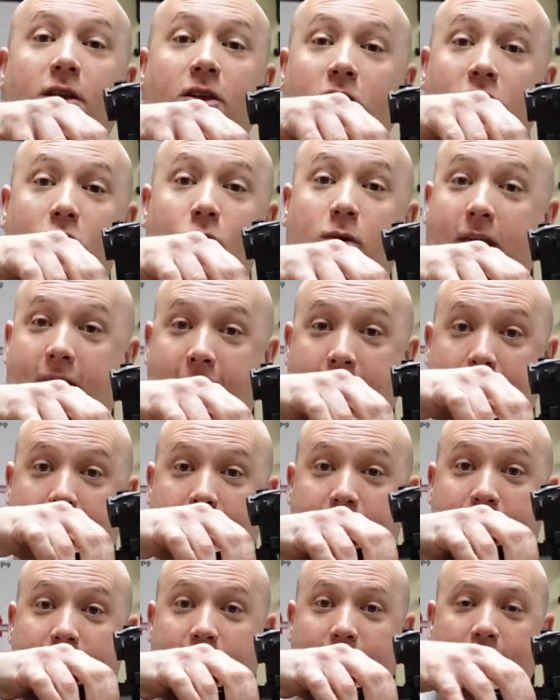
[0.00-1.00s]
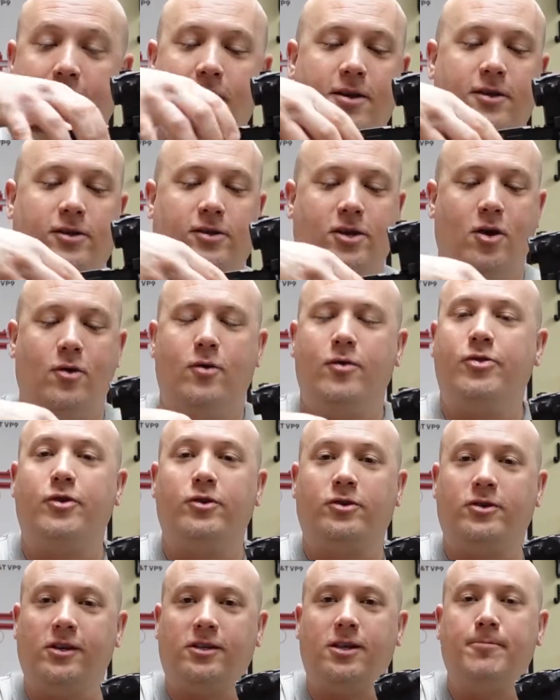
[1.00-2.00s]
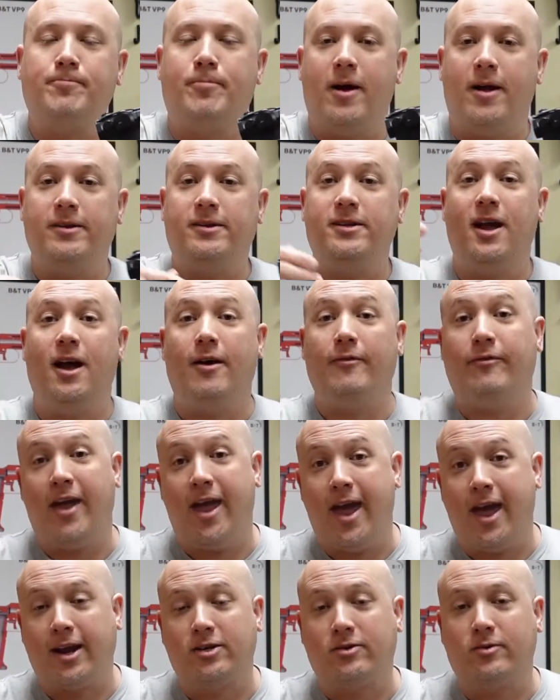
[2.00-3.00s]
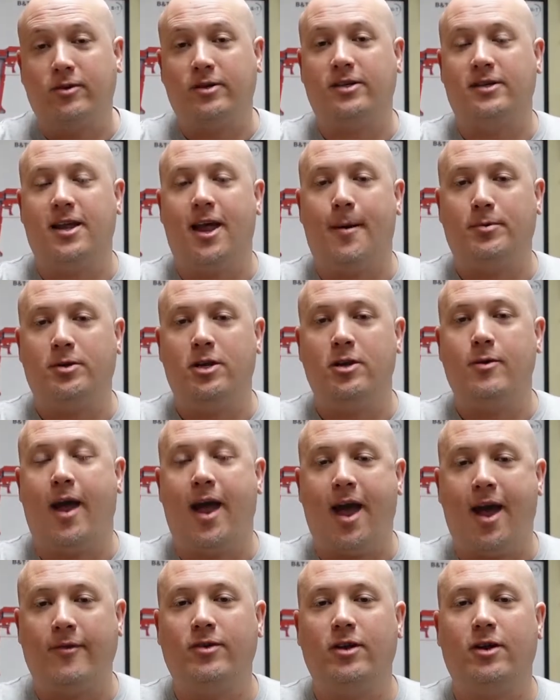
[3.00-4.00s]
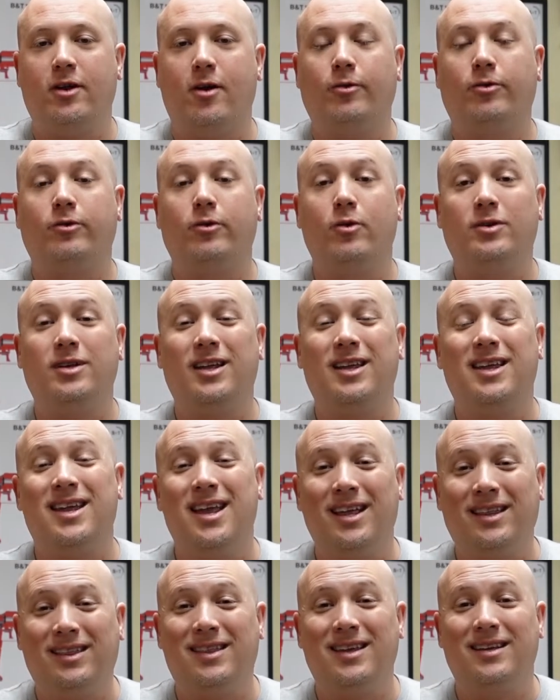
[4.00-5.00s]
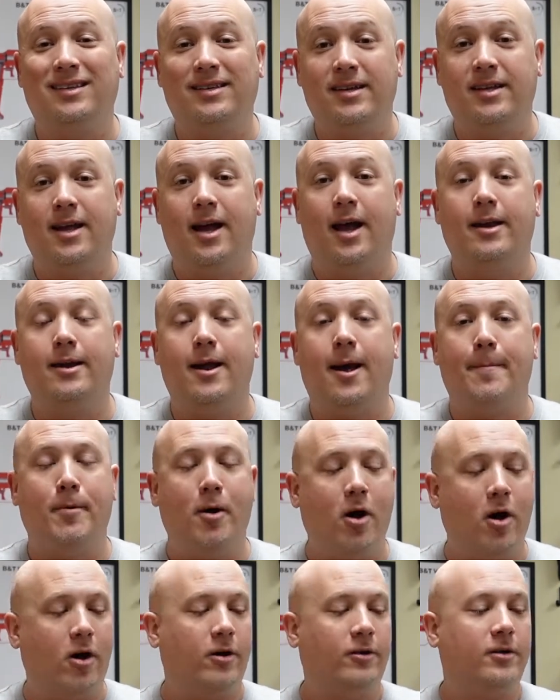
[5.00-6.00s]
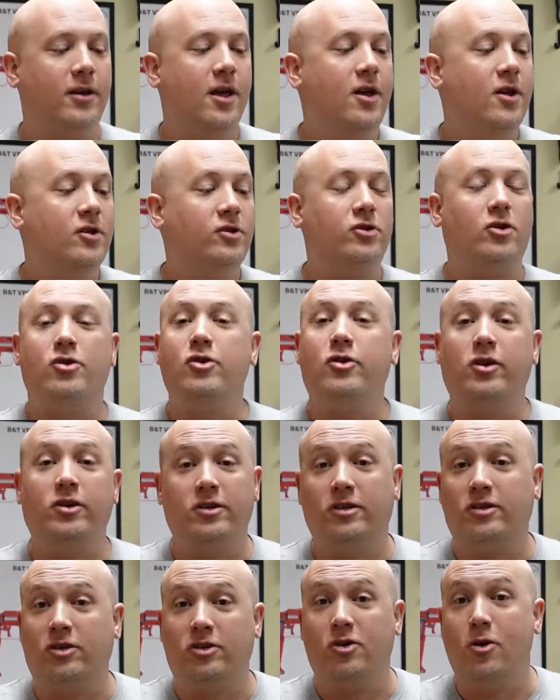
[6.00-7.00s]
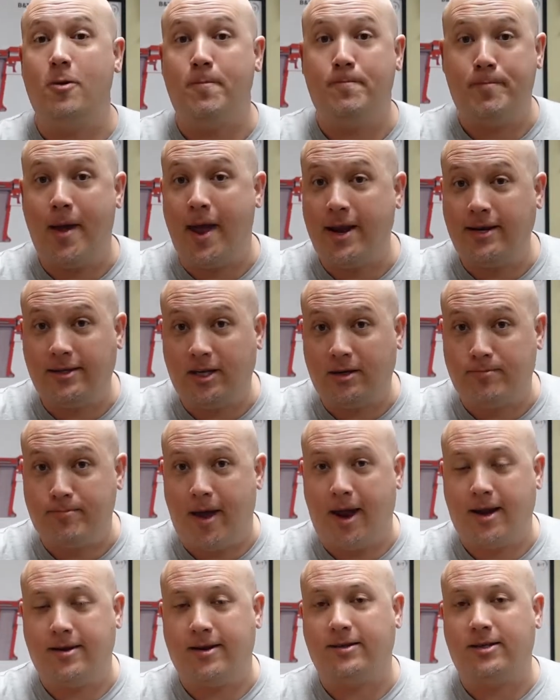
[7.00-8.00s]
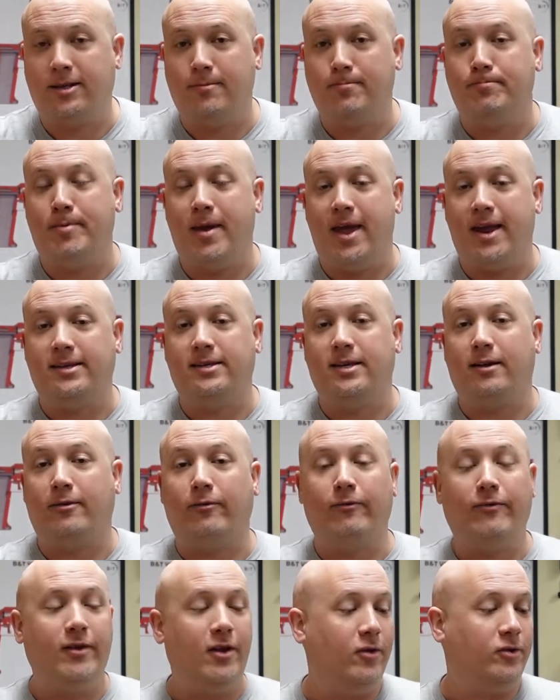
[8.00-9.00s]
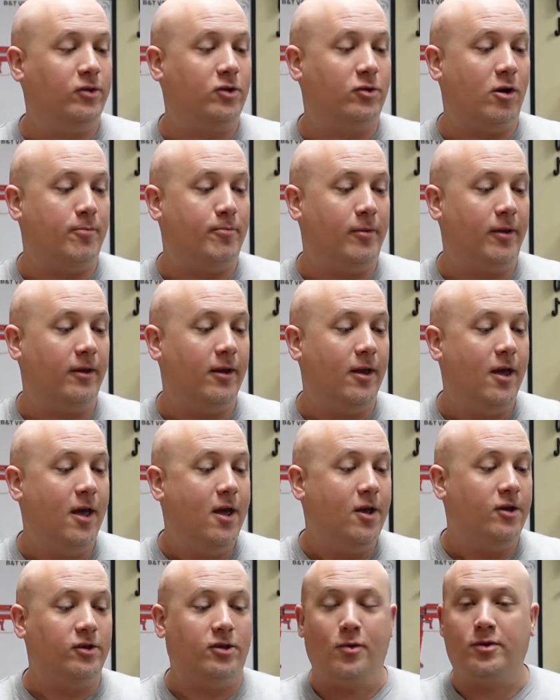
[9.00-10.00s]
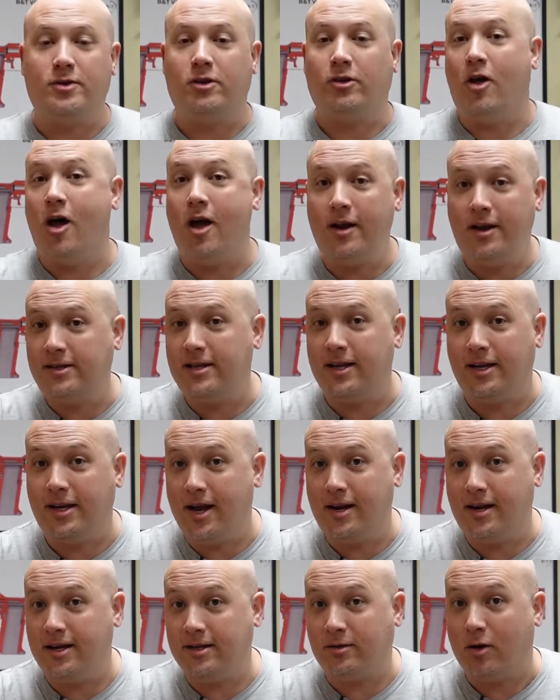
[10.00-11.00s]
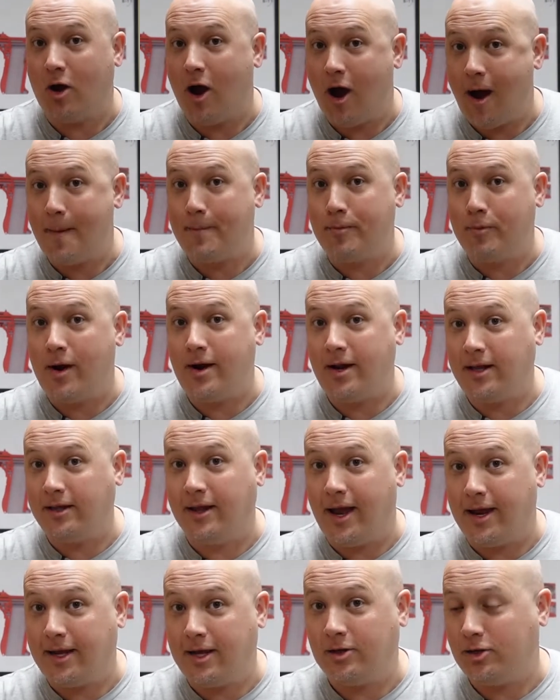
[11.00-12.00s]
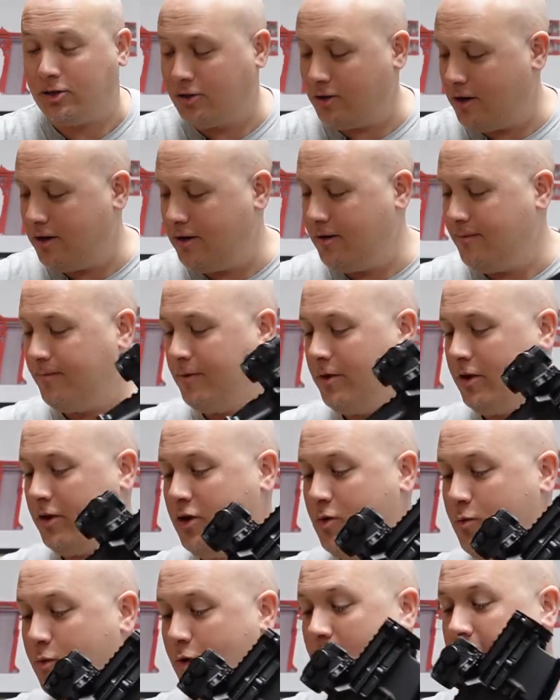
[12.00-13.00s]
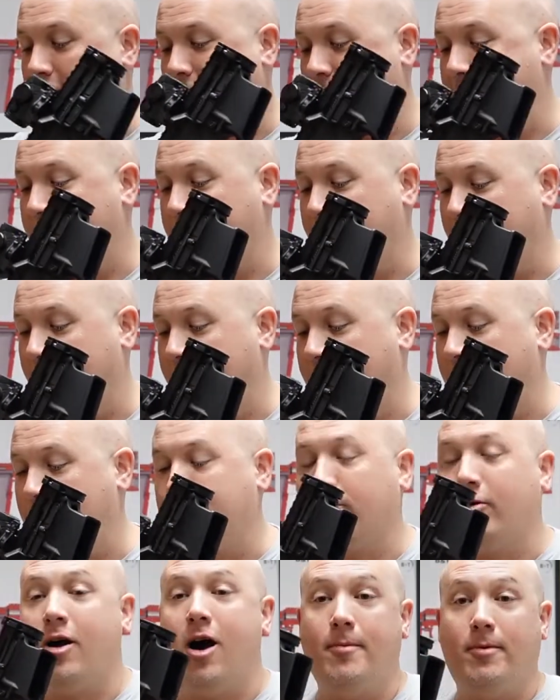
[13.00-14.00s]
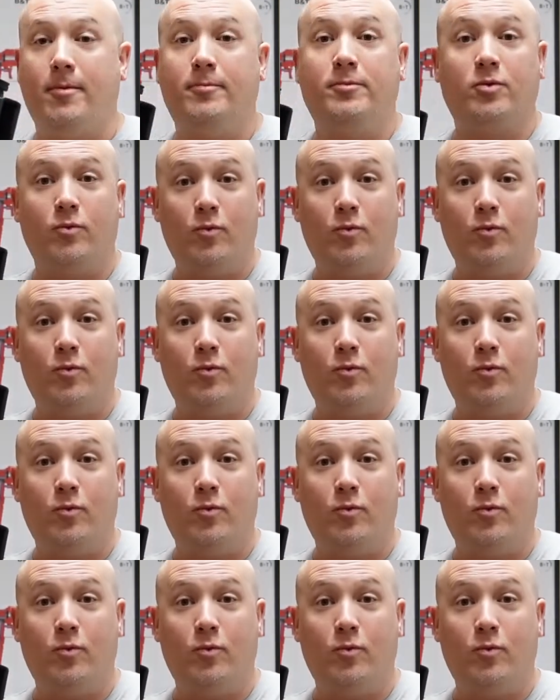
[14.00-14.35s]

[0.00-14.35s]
you can't. So there's just a bunch of extra steps you have to go through to get this gun apart so you can just do basic maintenance and basic field stripping. So as long as the gun is operating like it should, you won't have any problems